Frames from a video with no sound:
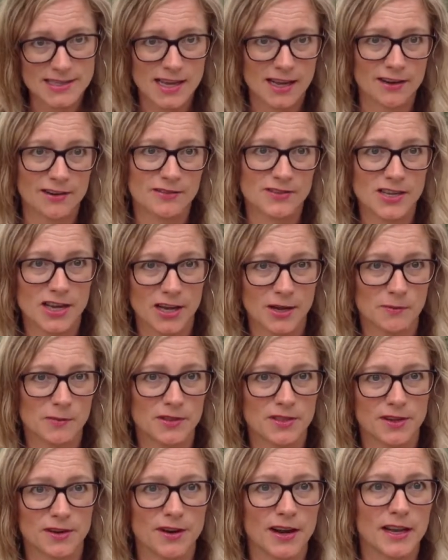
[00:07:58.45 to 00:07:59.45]
out of time with
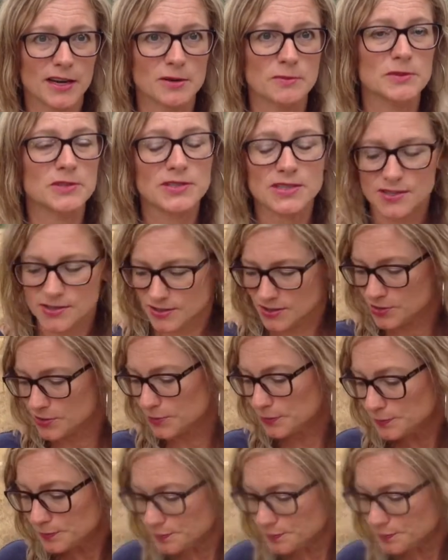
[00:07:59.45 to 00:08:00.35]
their animals too.